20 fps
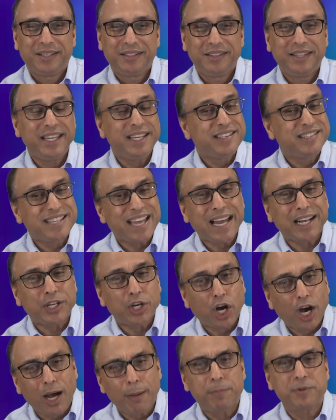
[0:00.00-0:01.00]
The
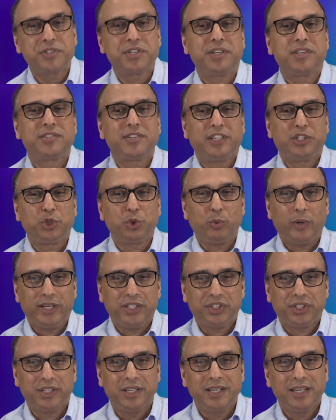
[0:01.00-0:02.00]
exact opposite
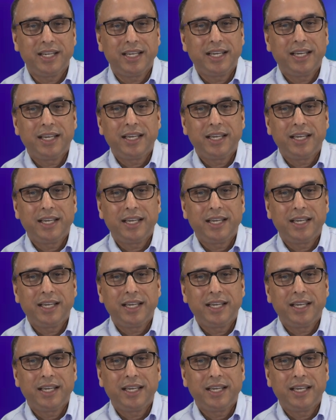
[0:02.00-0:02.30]
situation